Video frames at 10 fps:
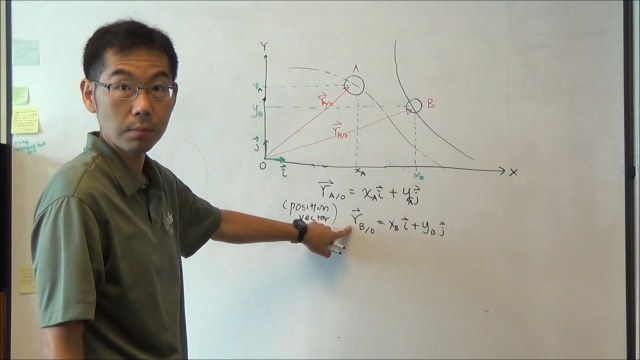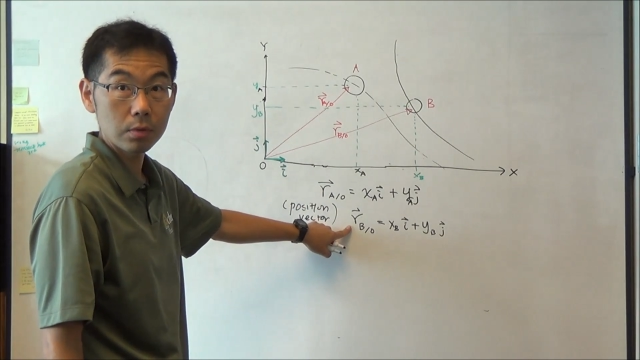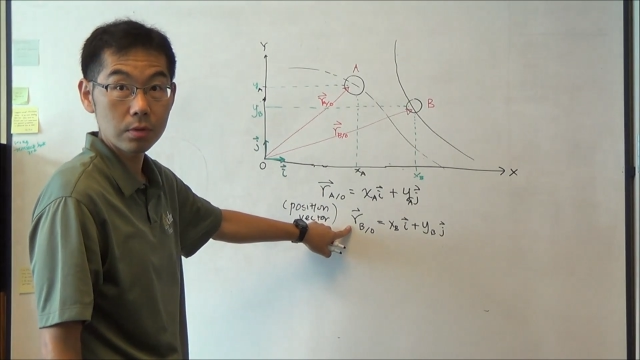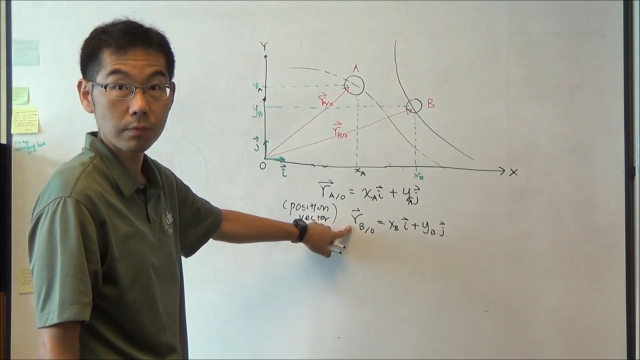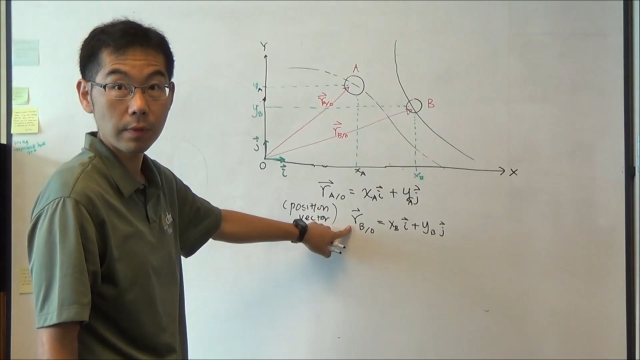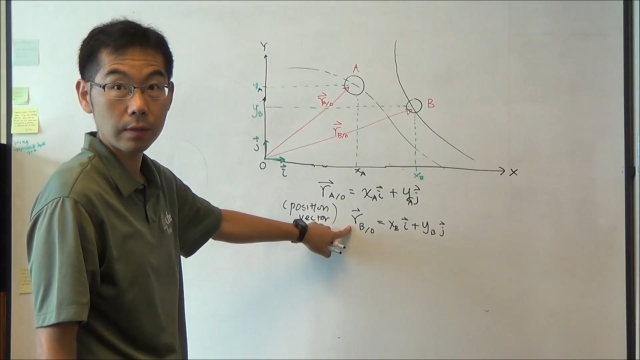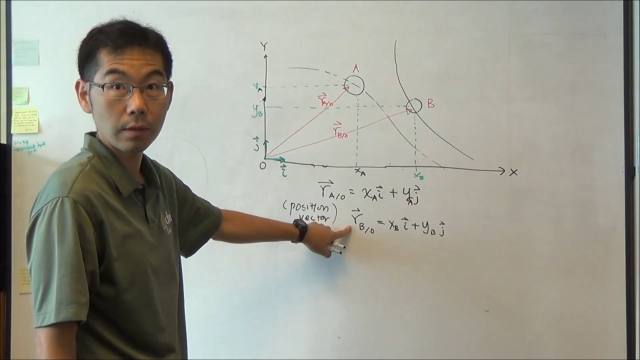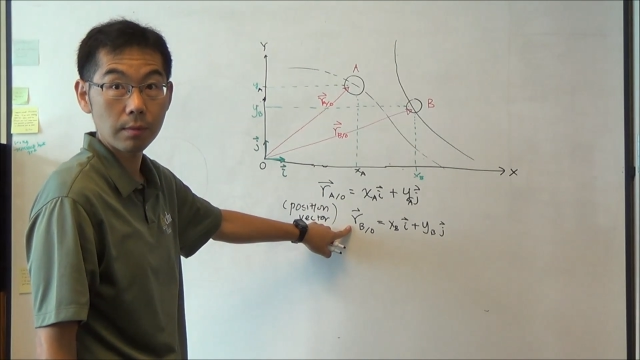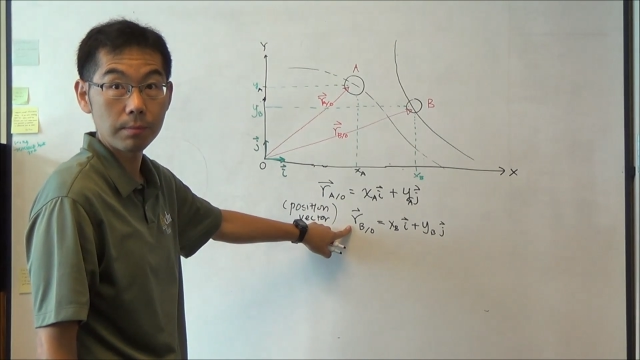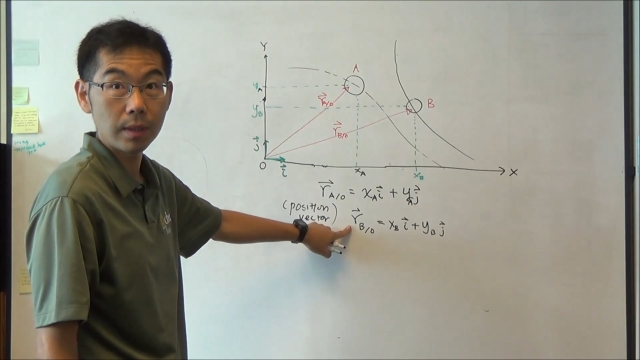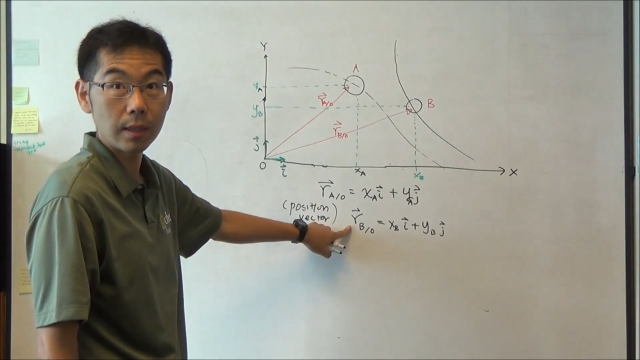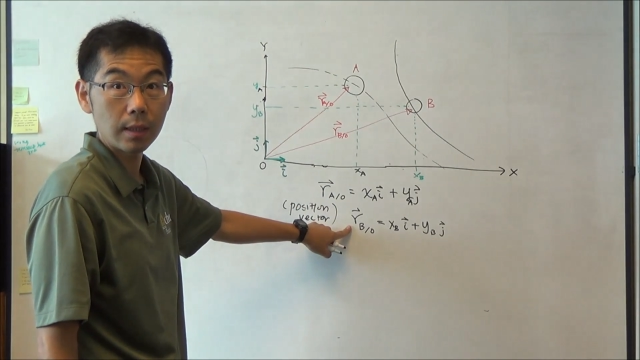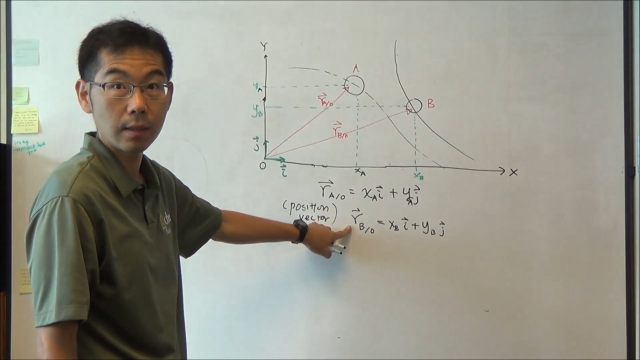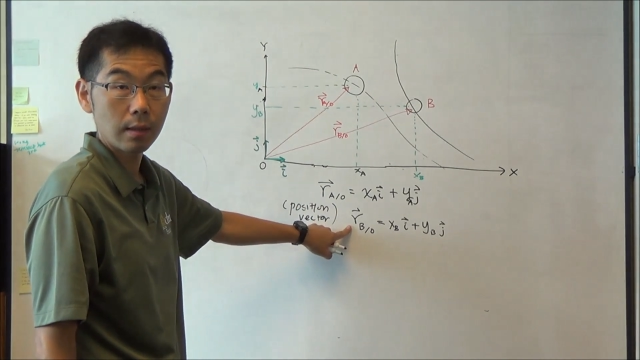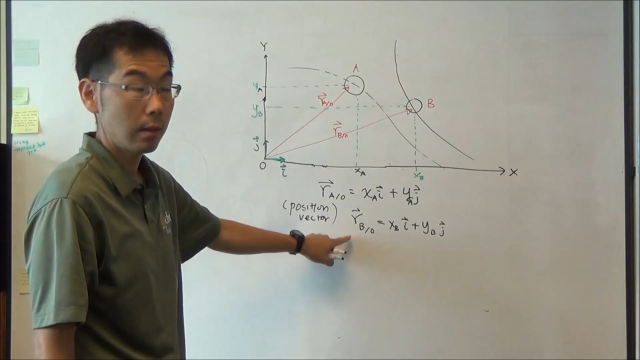position vector of B.
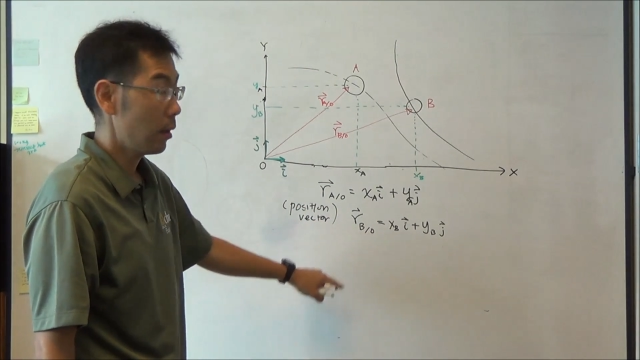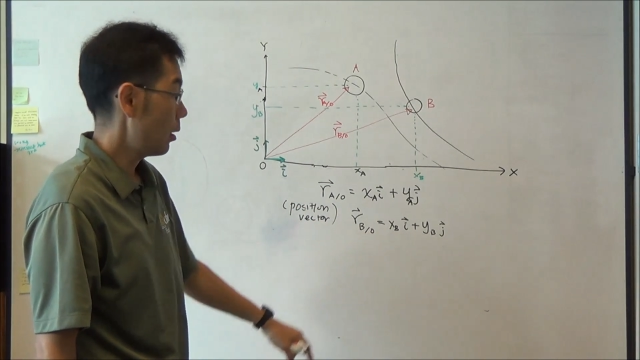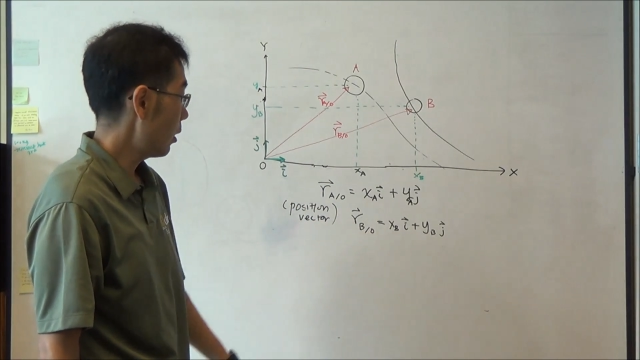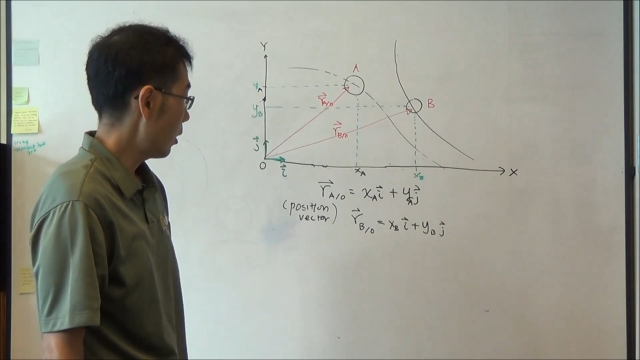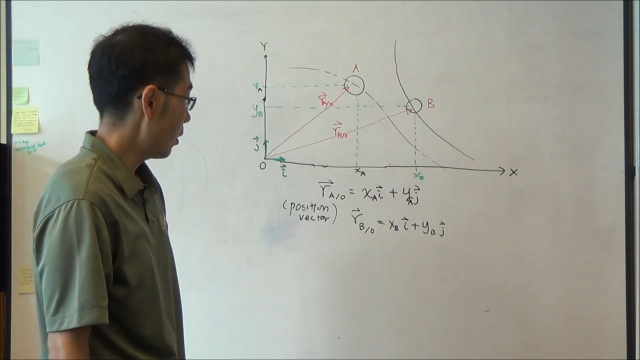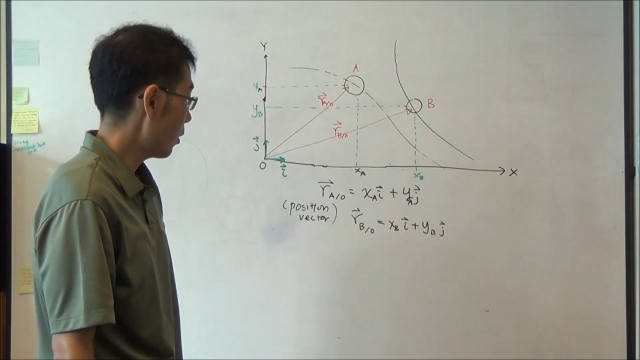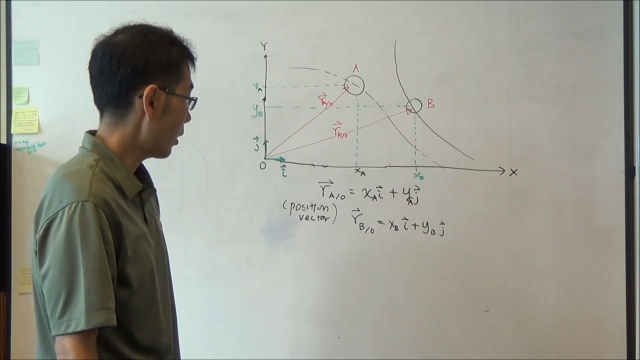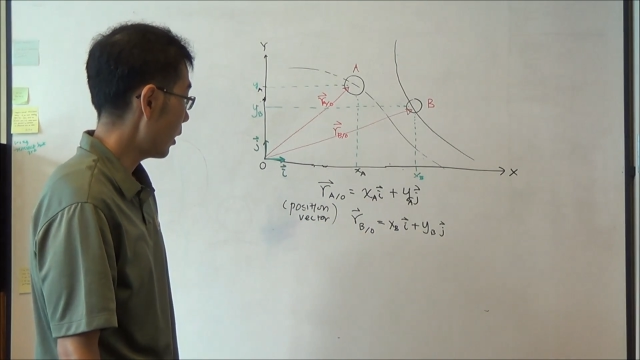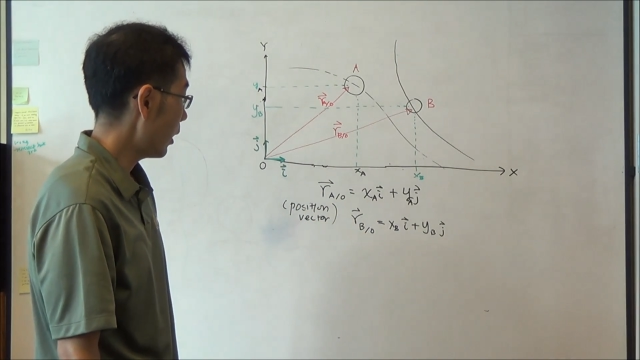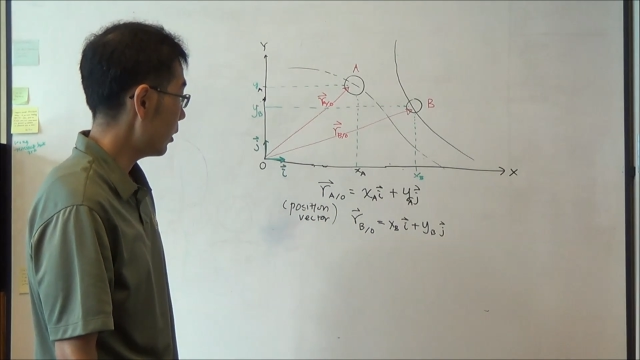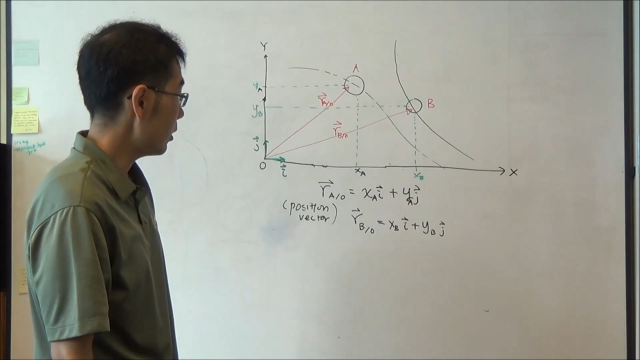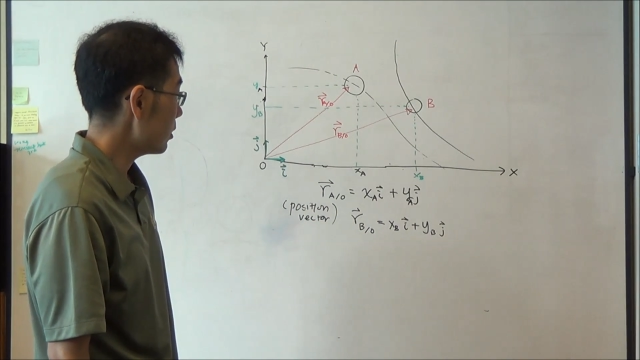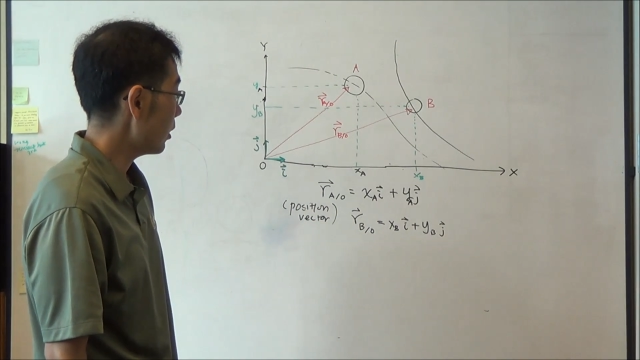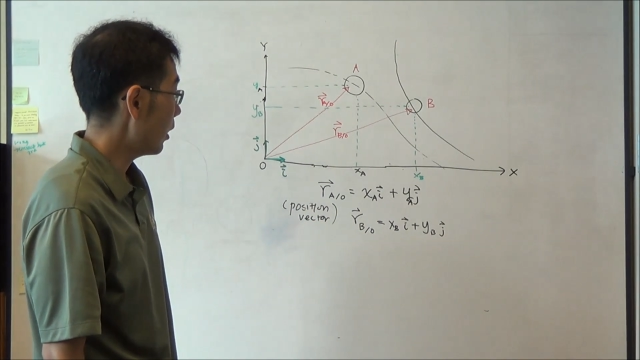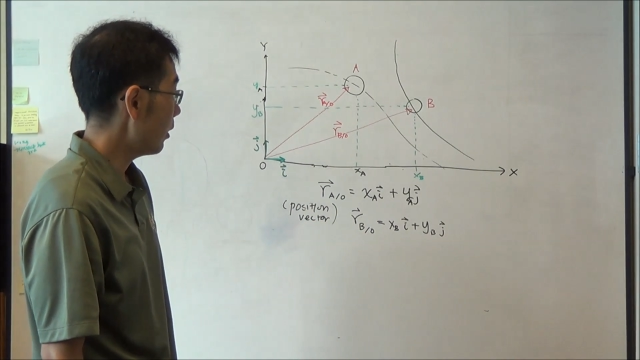Okay, at
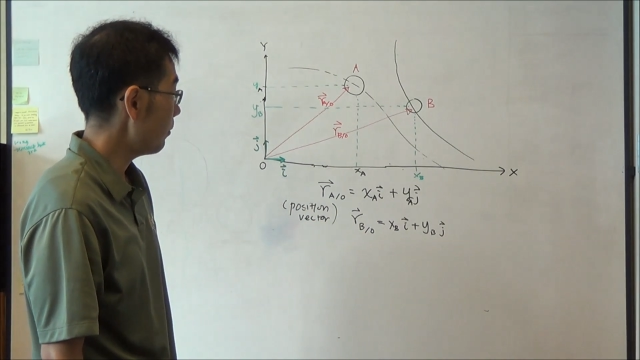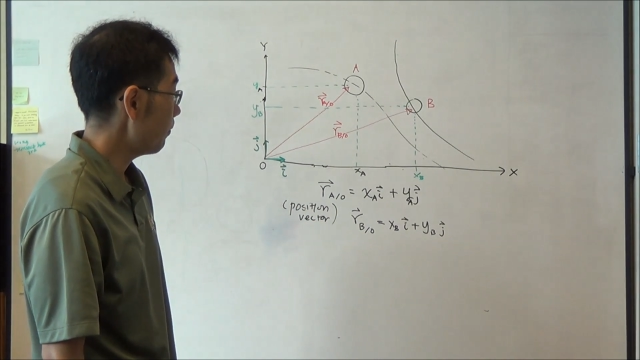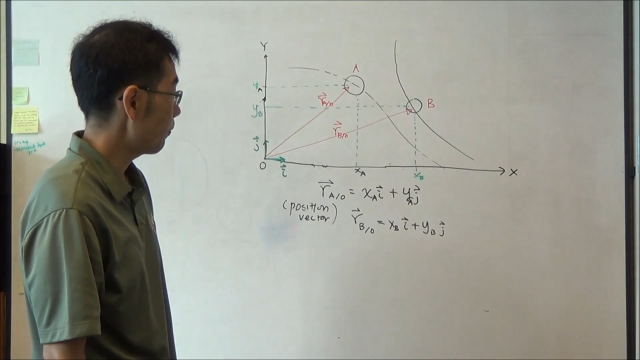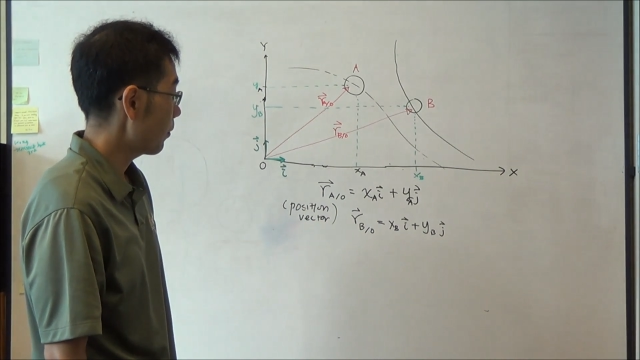this time,